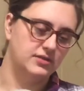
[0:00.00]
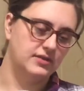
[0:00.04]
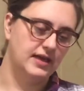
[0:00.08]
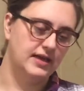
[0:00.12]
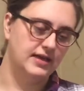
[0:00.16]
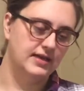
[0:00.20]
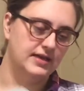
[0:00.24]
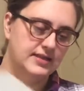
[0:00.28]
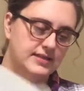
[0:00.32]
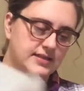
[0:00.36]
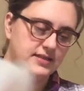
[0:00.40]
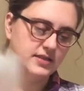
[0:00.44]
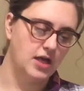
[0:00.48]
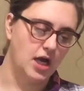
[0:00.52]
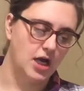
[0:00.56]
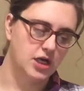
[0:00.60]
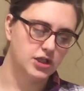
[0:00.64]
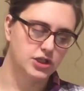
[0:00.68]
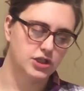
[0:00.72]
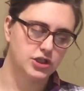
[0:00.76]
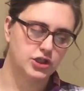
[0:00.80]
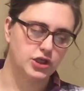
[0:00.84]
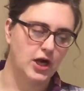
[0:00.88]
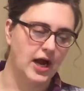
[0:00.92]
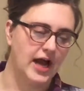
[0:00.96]
Like, it's not
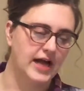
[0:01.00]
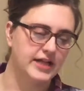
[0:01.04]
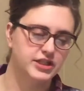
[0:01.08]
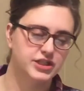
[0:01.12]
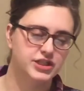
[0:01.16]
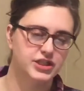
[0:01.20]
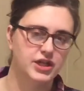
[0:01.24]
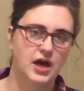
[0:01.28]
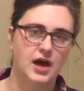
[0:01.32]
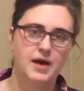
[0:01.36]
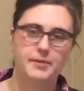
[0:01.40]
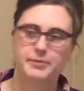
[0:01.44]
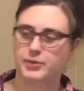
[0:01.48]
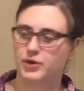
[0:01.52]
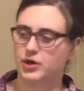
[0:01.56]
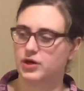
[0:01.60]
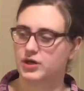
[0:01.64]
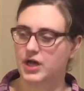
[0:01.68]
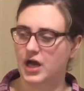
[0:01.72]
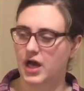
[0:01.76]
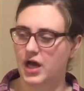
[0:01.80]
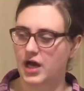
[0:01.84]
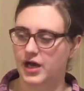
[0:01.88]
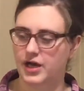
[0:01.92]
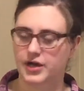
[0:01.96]
scratched up or
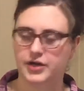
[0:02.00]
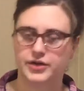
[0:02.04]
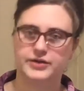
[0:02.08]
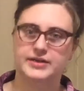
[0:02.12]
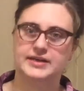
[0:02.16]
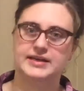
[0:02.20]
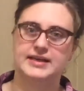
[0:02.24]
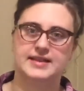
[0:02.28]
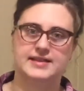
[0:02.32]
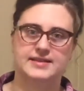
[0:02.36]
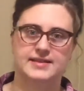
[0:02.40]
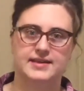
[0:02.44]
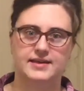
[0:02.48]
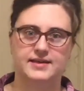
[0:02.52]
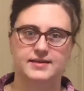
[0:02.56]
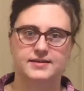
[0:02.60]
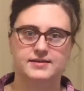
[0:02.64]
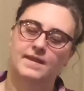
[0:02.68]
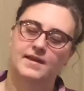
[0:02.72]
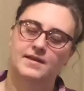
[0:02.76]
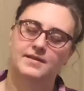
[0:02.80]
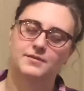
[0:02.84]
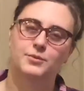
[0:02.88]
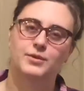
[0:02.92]
cut or anything.